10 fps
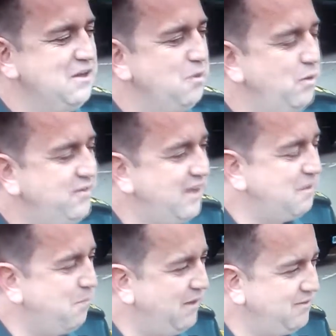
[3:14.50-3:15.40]
We
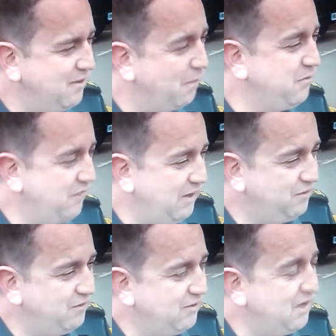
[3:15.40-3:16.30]
take basic
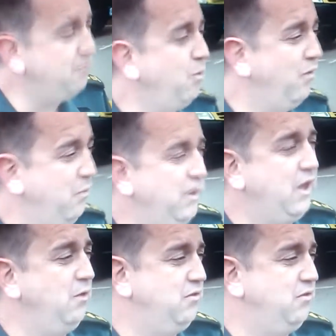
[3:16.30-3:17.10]
observations on everyone that we go